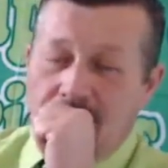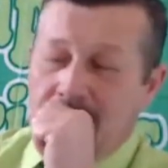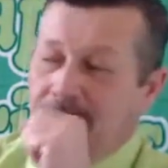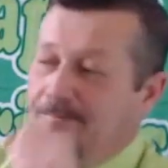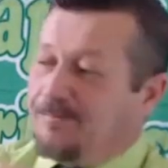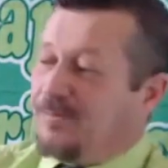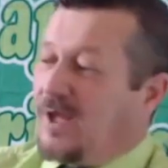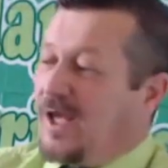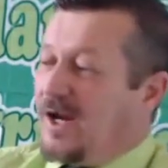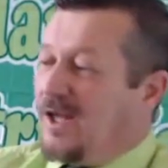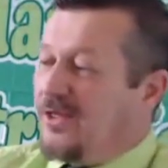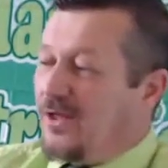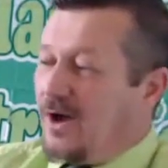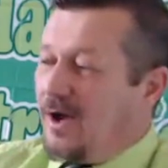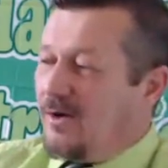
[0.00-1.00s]
And I
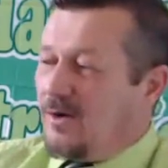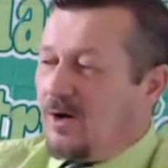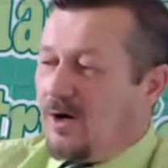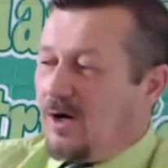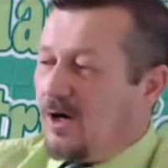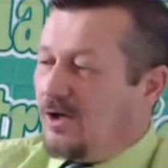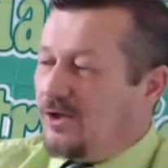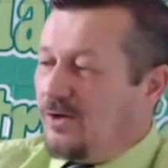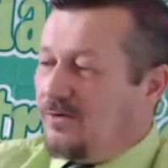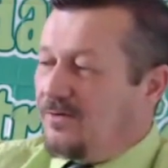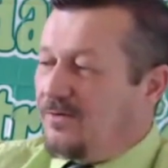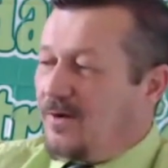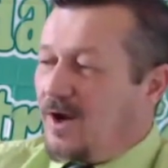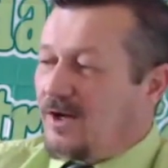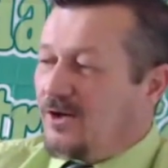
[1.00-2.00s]
thought, oh, you
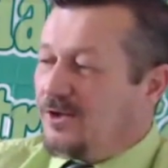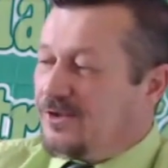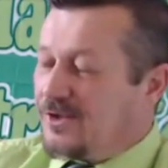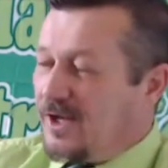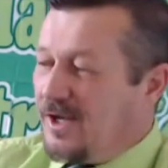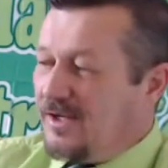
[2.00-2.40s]
fuckers,